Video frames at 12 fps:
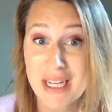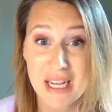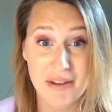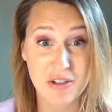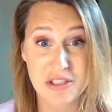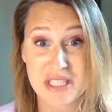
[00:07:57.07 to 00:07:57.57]

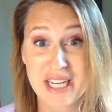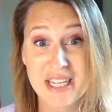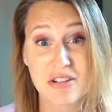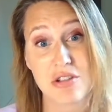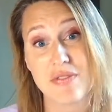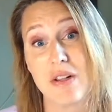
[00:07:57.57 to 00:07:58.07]
If you're saying
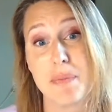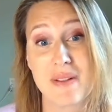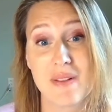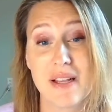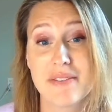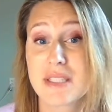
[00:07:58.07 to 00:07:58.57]
you're developing
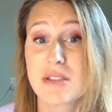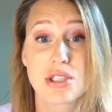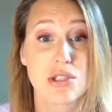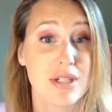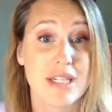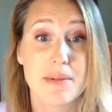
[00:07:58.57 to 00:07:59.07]
life skills,
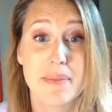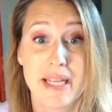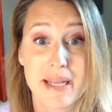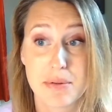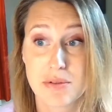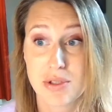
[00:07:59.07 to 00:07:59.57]
you need to be
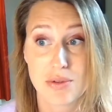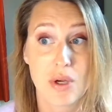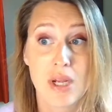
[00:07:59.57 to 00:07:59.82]
able to,